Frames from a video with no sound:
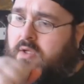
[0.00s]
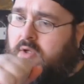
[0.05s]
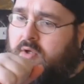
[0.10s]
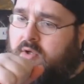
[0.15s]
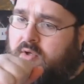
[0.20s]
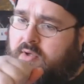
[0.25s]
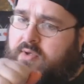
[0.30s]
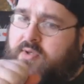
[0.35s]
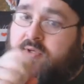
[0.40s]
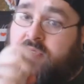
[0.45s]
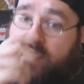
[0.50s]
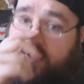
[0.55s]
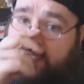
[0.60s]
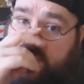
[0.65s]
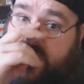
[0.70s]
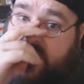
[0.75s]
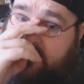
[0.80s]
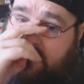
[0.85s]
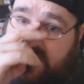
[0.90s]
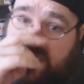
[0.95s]

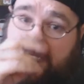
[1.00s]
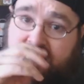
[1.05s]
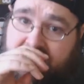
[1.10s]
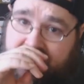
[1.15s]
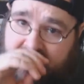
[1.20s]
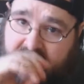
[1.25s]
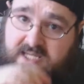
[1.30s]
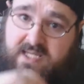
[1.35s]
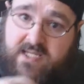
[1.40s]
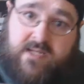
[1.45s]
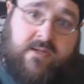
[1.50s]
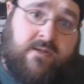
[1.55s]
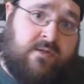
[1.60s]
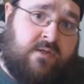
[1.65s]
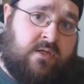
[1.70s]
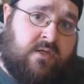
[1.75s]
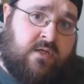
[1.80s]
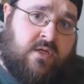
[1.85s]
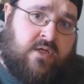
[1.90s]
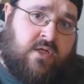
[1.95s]
That being said,
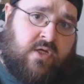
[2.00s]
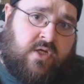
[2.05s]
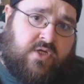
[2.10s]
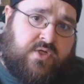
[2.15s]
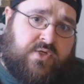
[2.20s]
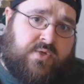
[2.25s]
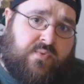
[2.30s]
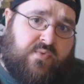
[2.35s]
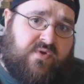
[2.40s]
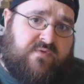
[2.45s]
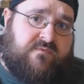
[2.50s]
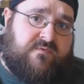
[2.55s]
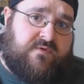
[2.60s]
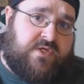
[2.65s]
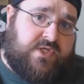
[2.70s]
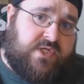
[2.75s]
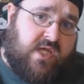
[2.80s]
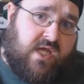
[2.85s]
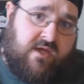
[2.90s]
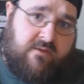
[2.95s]

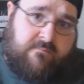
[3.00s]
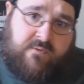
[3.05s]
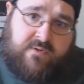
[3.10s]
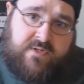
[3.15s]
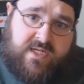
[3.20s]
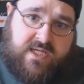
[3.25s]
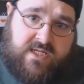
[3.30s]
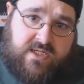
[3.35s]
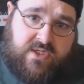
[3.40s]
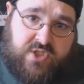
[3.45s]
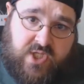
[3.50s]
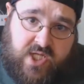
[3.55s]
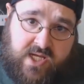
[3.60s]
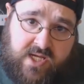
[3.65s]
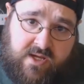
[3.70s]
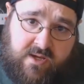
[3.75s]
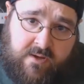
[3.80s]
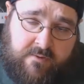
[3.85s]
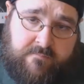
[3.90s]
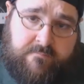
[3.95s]
terrific job on that,
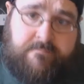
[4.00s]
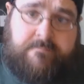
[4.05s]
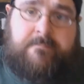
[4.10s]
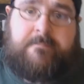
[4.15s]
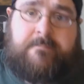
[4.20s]
Jay.